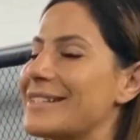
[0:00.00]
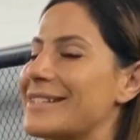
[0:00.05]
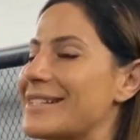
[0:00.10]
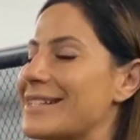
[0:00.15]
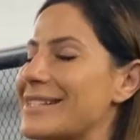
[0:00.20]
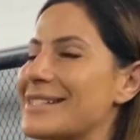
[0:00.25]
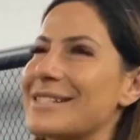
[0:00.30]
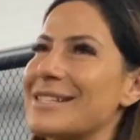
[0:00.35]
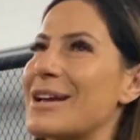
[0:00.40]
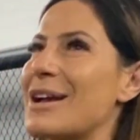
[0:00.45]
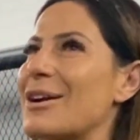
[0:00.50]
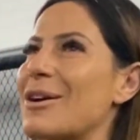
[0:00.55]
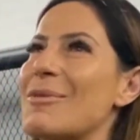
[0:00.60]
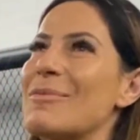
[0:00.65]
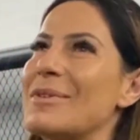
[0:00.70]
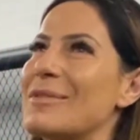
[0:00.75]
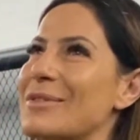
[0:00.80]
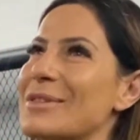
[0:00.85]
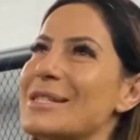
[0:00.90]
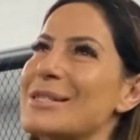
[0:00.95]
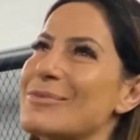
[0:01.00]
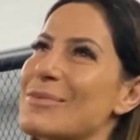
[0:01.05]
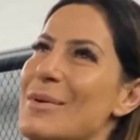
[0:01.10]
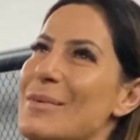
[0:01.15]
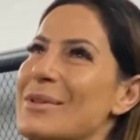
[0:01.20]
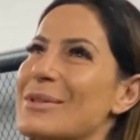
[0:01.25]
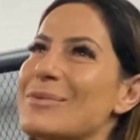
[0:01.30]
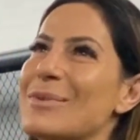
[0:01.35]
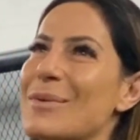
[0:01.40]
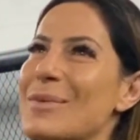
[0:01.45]
It's, I can't believe this is where we,
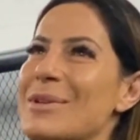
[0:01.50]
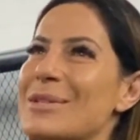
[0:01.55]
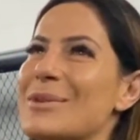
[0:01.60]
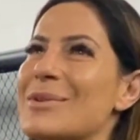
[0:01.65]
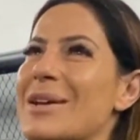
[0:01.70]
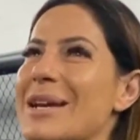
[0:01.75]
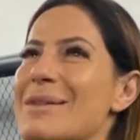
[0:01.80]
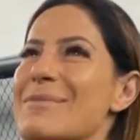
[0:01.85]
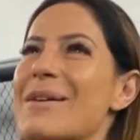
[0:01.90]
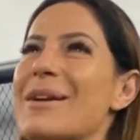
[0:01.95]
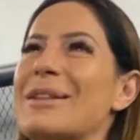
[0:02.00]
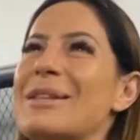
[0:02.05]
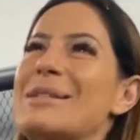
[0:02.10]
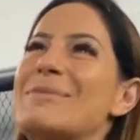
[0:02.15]
what we're talking about in this